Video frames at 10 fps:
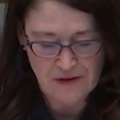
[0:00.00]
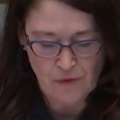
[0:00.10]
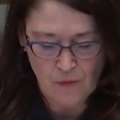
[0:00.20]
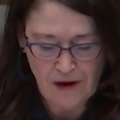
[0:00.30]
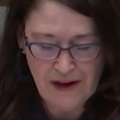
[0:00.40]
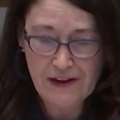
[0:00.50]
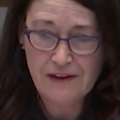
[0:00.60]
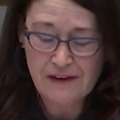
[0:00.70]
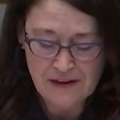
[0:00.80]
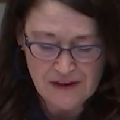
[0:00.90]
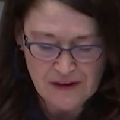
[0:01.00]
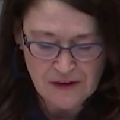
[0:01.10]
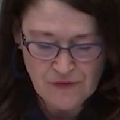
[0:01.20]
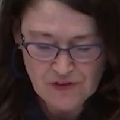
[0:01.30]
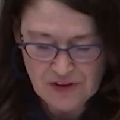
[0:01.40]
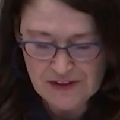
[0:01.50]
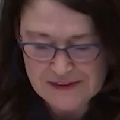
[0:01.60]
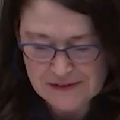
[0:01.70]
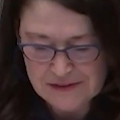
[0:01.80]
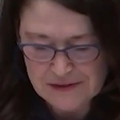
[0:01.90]
Why? Fishing
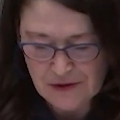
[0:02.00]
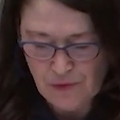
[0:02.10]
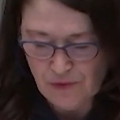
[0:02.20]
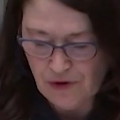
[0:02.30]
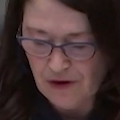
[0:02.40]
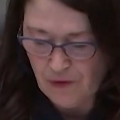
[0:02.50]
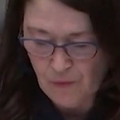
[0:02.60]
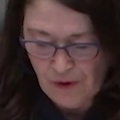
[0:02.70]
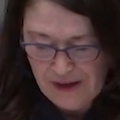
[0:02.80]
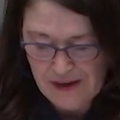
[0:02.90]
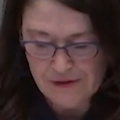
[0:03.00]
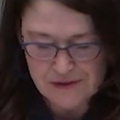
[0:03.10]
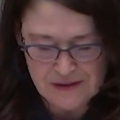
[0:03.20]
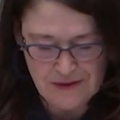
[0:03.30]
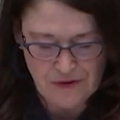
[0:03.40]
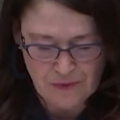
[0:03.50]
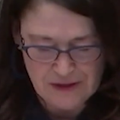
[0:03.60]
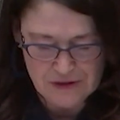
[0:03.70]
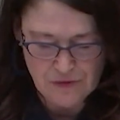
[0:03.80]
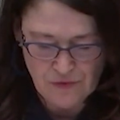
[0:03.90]
licenses and quota are way outside the
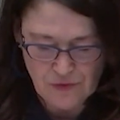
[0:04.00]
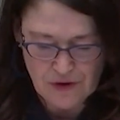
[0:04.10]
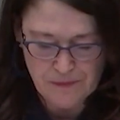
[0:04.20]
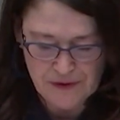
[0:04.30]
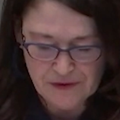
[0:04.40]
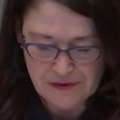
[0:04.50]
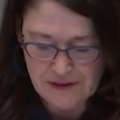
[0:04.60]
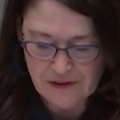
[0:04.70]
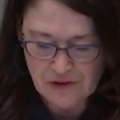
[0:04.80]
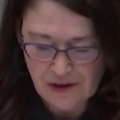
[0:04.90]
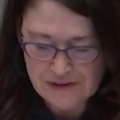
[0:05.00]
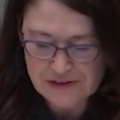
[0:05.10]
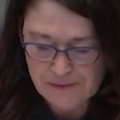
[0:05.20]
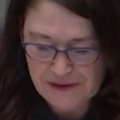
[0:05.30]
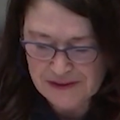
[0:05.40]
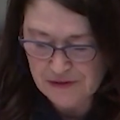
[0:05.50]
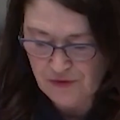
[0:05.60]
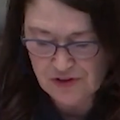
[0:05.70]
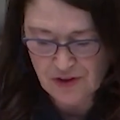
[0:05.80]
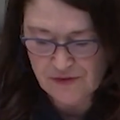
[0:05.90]
range of affordability, not just because
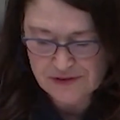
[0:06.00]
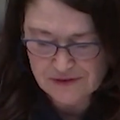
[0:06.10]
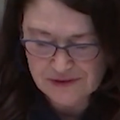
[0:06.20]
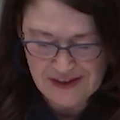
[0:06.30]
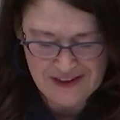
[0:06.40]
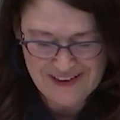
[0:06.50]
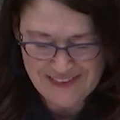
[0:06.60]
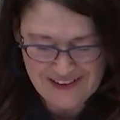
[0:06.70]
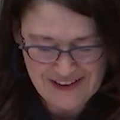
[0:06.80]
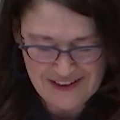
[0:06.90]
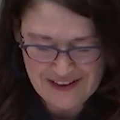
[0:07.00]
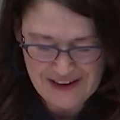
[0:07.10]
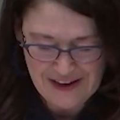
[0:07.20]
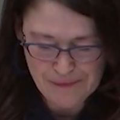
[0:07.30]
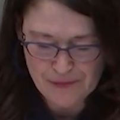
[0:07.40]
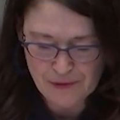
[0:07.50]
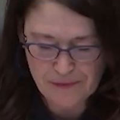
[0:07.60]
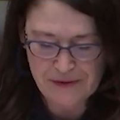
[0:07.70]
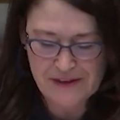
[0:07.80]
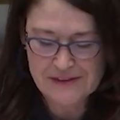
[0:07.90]
fish harvesters can't get that kind of capital,
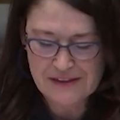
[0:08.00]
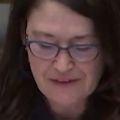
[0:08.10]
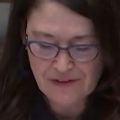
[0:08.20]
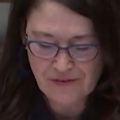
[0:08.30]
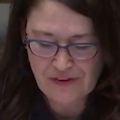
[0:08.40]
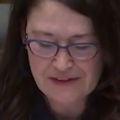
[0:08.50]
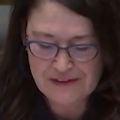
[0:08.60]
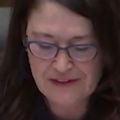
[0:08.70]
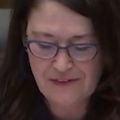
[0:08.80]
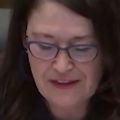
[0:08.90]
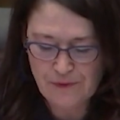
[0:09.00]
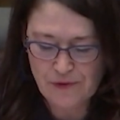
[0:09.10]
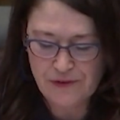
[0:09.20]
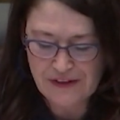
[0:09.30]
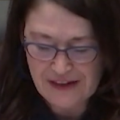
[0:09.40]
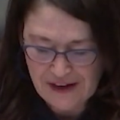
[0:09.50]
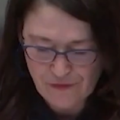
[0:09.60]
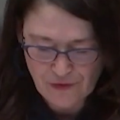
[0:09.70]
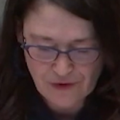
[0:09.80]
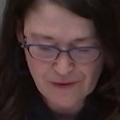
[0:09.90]
but because even if they did, they will
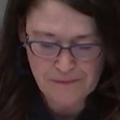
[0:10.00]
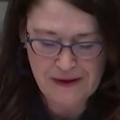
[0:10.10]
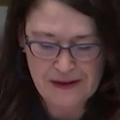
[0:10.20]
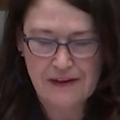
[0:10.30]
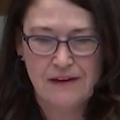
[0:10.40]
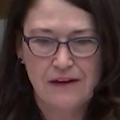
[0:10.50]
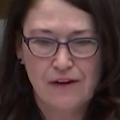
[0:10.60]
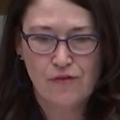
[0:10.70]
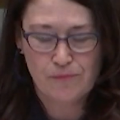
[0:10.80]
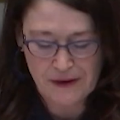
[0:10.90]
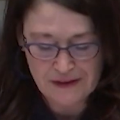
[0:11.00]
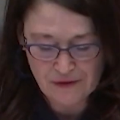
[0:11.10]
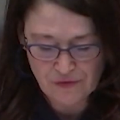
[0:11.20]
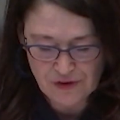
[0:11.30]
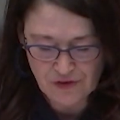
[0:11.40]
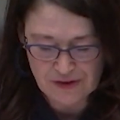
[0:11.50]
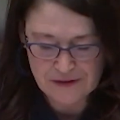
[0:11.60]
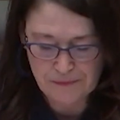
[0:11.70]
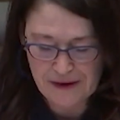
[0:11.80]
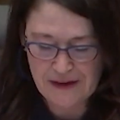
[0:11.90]
never make enough money fishing
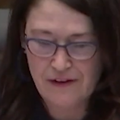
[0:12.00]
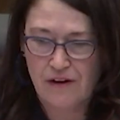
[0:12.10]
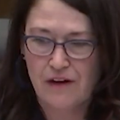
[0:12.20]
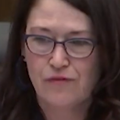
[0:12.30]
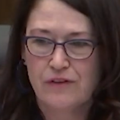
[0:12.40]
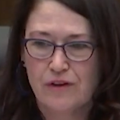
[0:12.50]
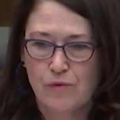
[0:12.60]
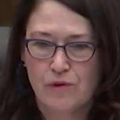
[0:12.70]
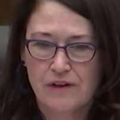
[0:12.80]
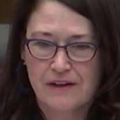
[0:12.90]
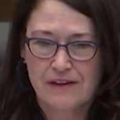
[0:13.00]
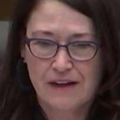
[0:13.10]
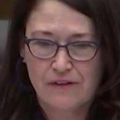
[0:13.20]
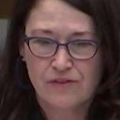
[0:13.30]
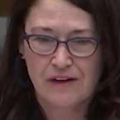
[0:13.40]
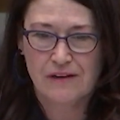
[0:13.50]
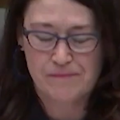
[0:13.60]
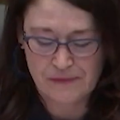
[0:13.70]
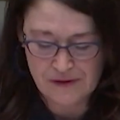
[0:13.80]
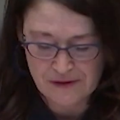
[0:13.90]
to pay it off in their working lifetime.